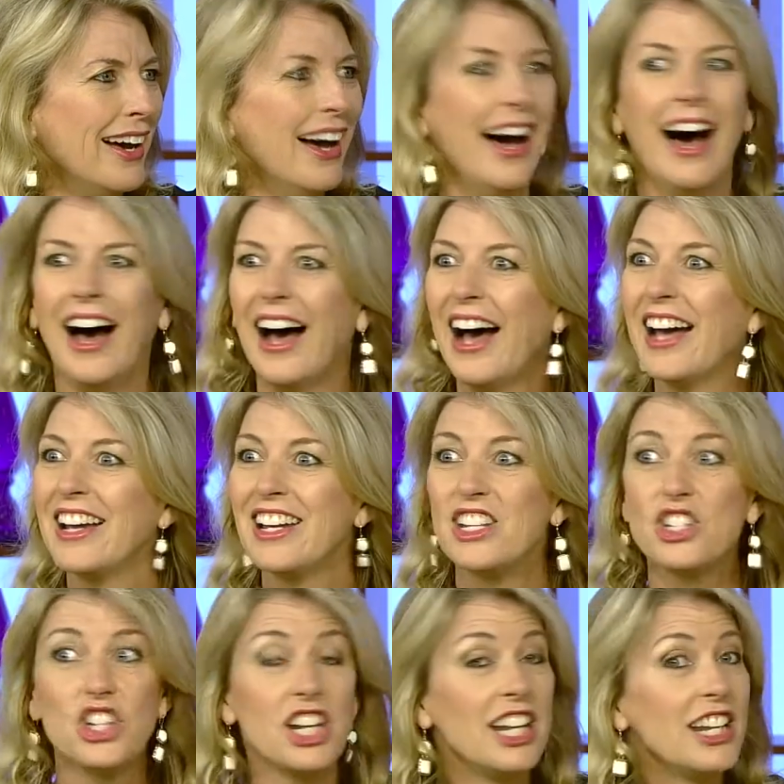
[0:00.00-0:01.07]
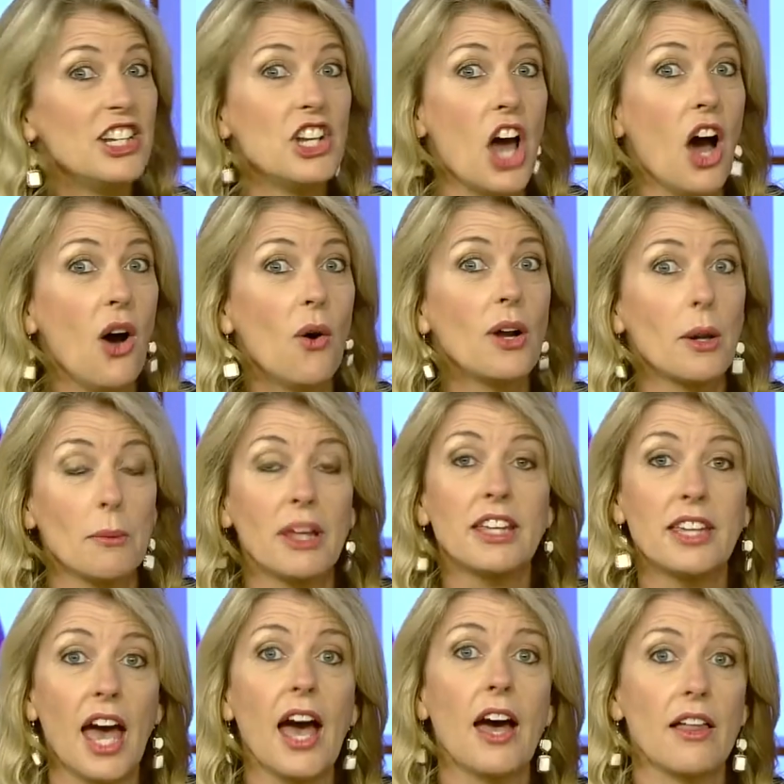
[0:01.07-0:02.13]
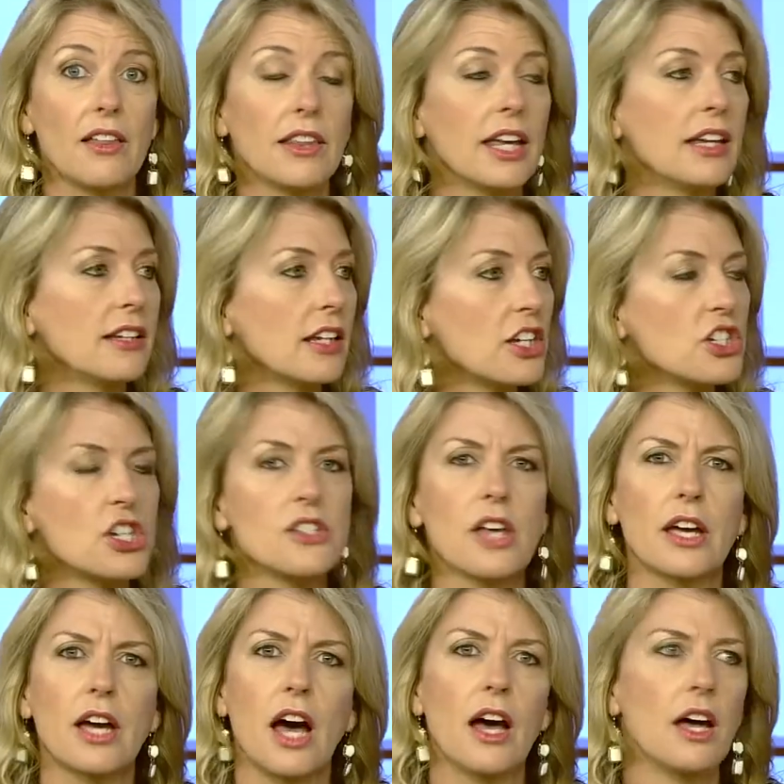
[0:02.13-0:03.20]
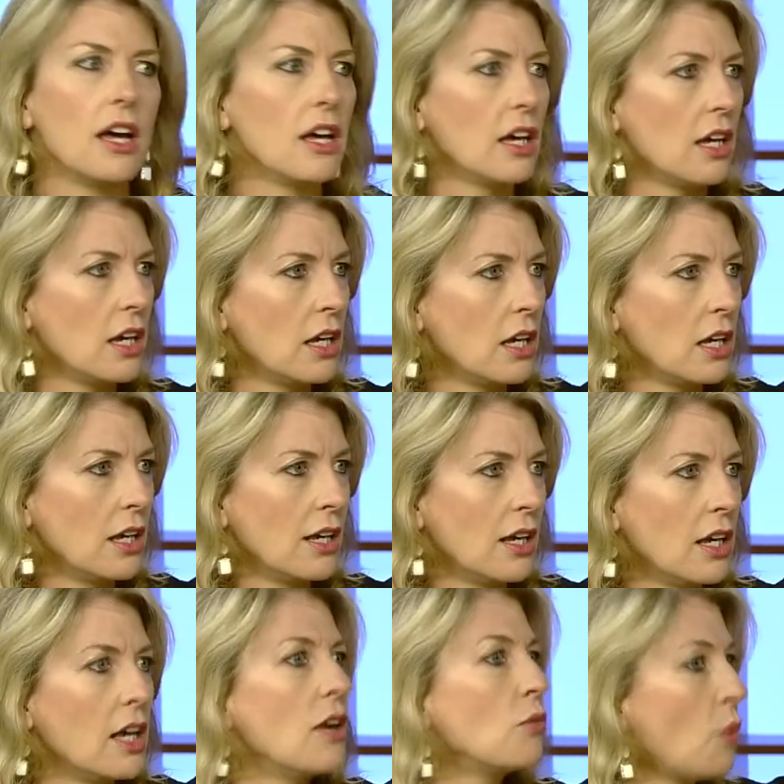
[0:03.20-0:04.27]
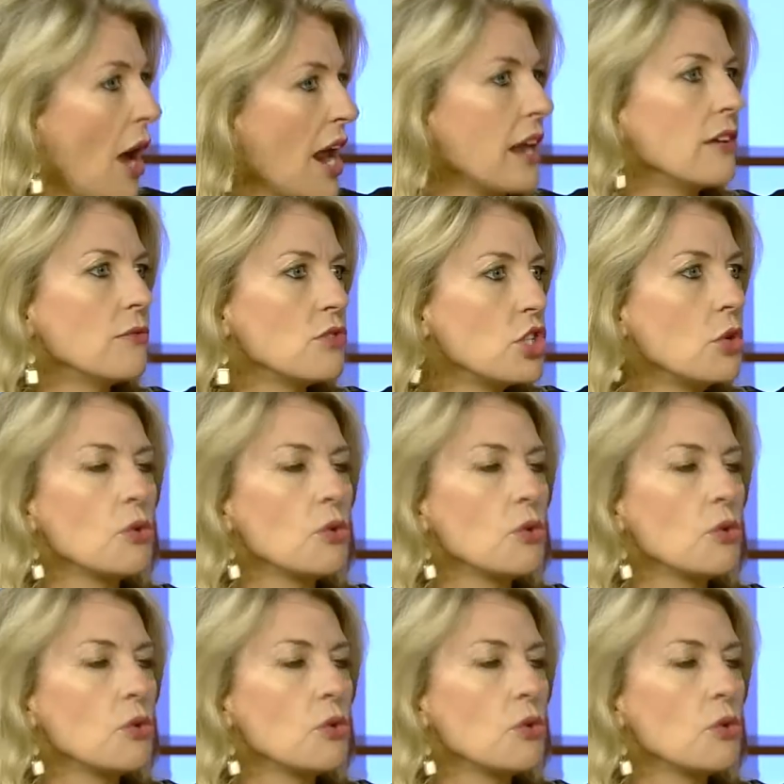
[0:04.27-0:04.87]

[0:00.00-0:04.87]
She didn't even know? She didn't know. And I'm like, yeah, LinkedIn. Was she still using Monster or what? Right. Okay.